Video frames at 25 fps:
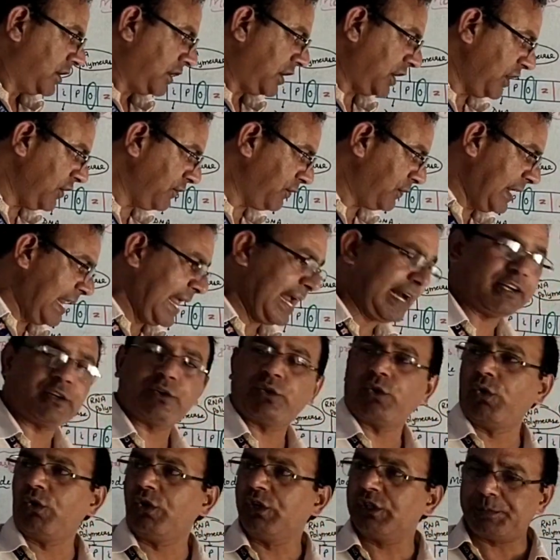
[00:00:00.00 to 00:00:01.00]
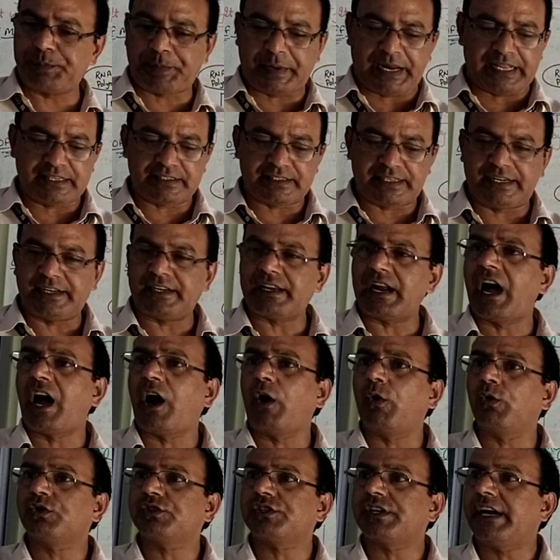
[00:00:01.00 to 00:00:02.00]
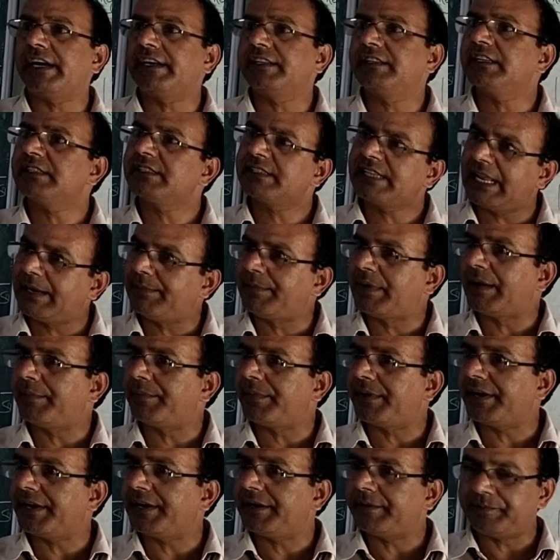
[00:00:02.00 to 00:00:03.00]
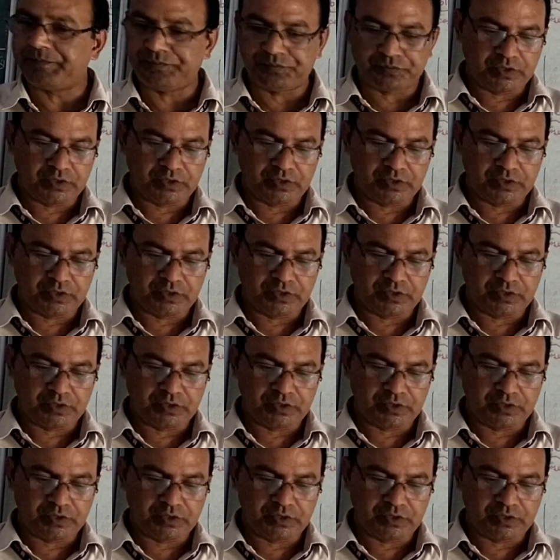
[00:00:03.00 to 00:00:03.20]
If lactose present outside the cell membrane,